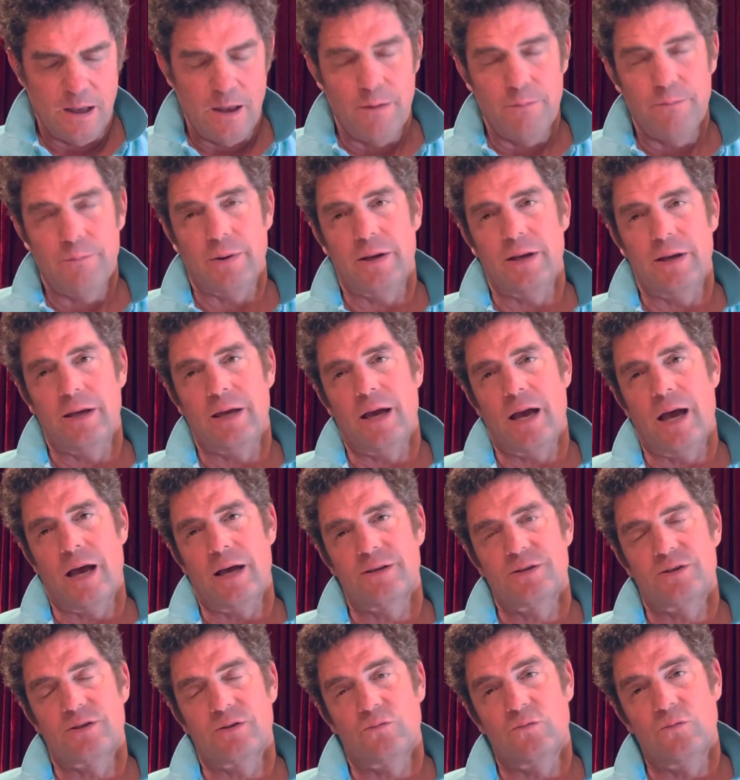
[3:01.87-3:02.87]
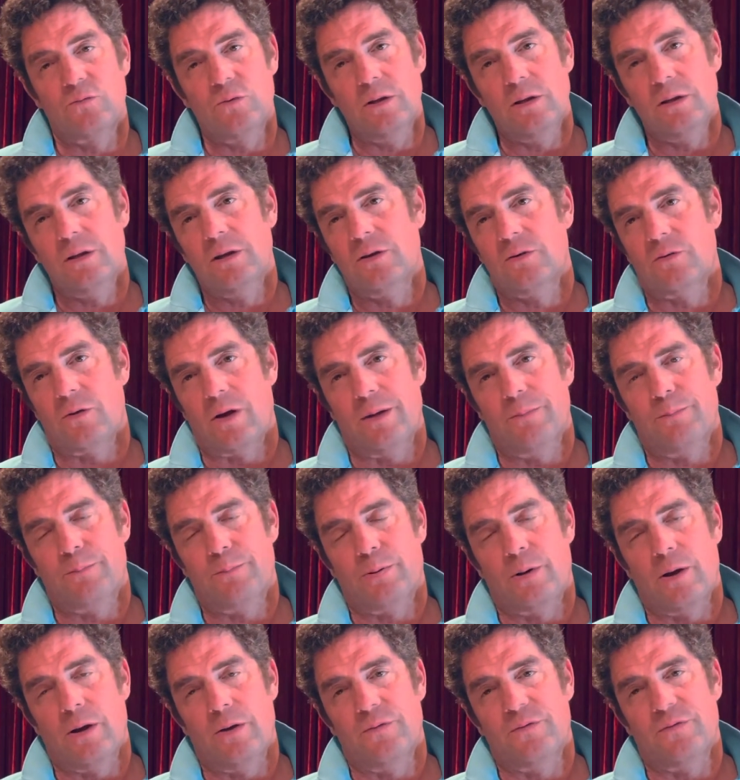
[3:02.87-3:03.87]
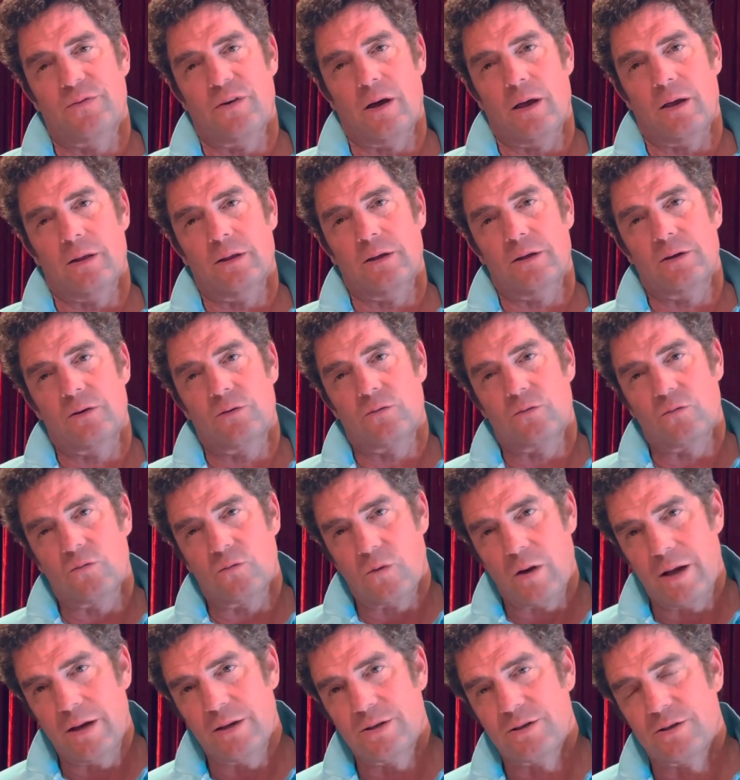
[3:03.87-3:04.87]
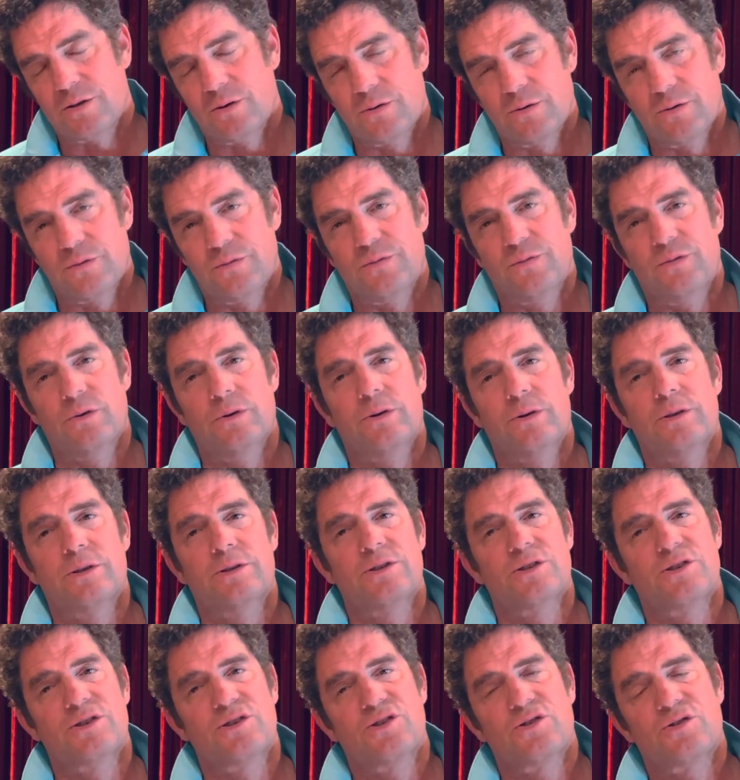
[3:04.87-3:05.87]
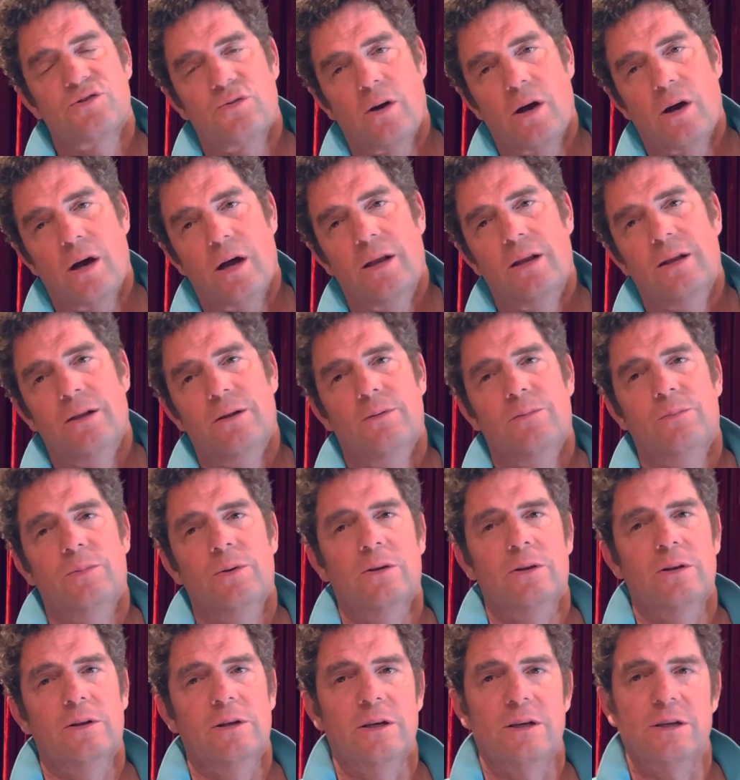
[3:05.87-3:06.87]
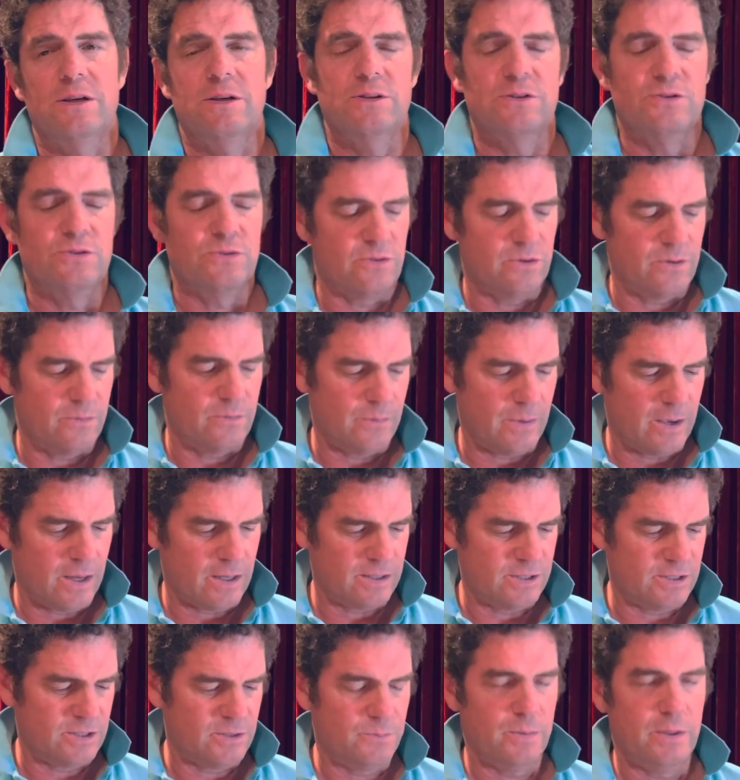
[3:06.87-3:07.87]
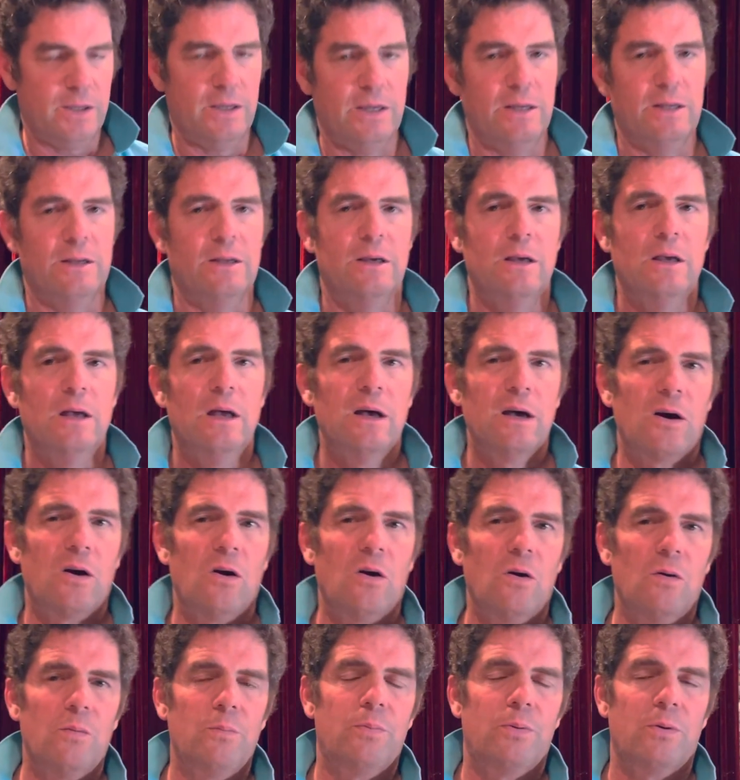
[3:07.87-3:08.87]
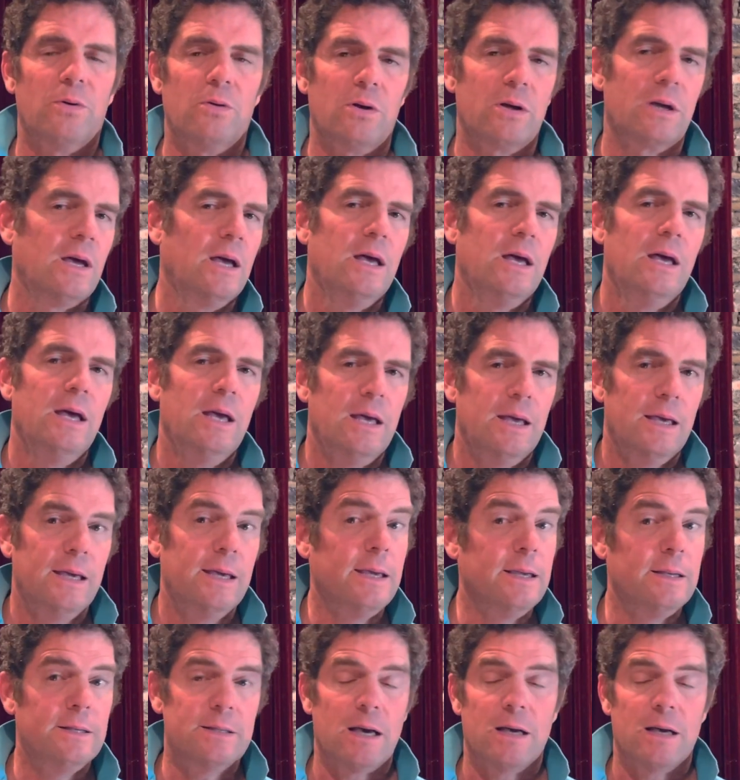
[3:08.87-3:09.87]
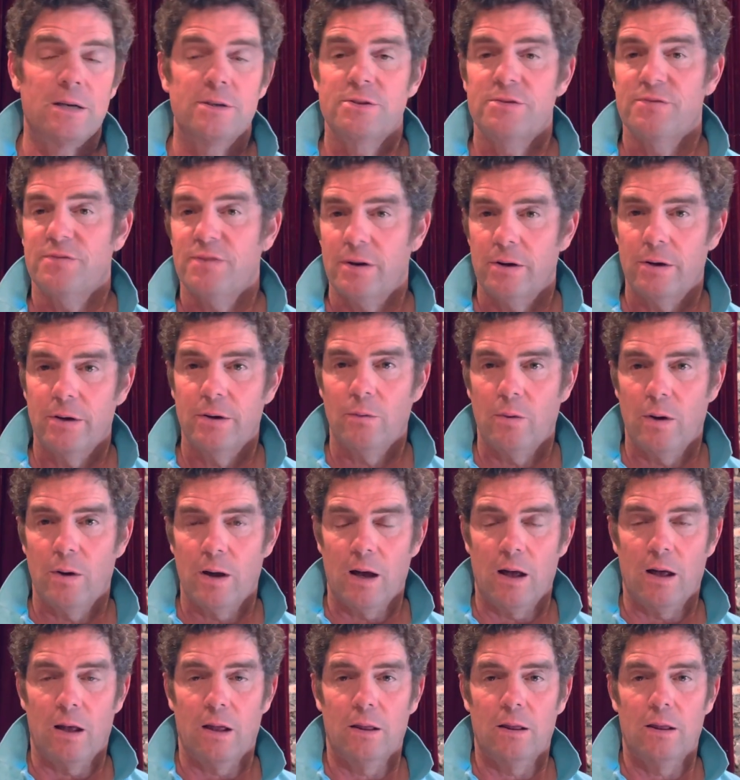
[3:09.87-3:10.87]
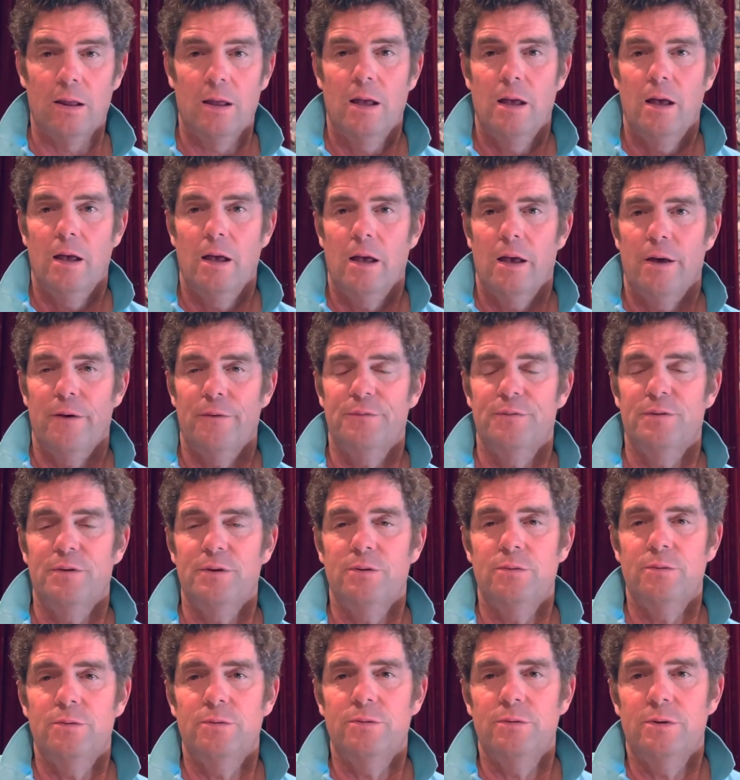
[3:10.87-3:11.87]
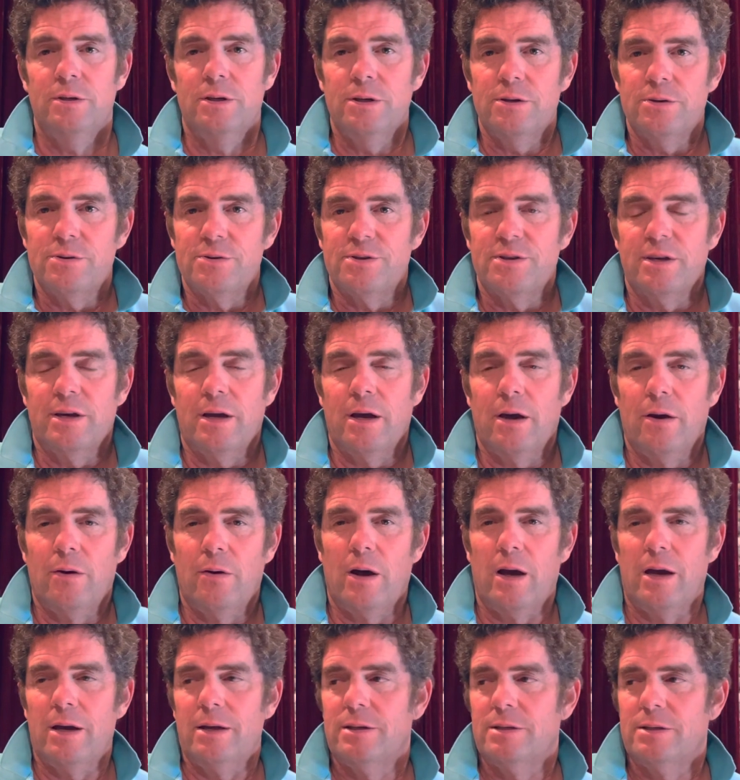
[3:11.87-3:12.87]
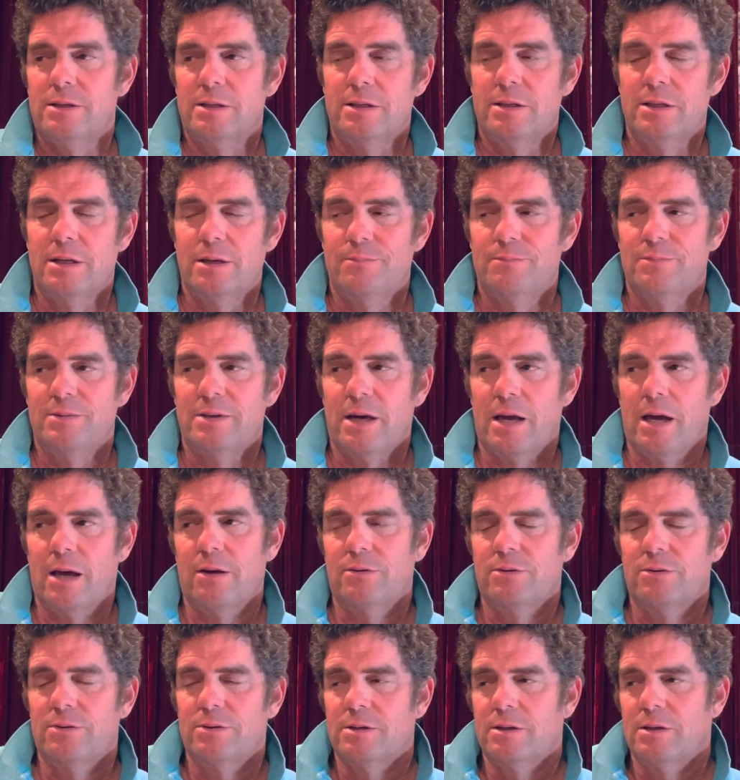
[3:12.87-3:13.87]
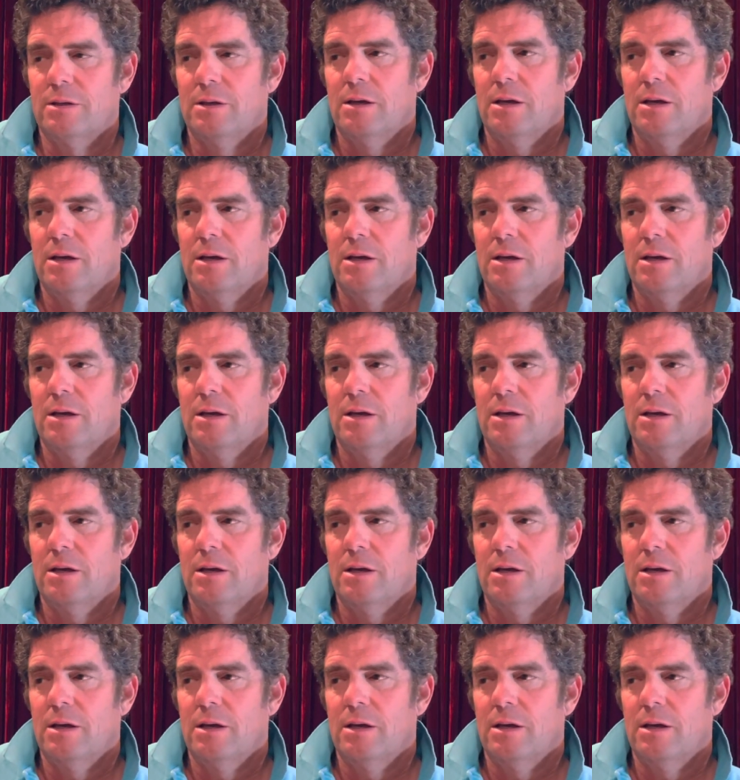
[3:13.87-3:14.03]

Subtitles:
but he has a really great profile, a great turn of foot, striding ability, a certain amount of speed. Carl Burke, he does very well. A few years ago, I tipped out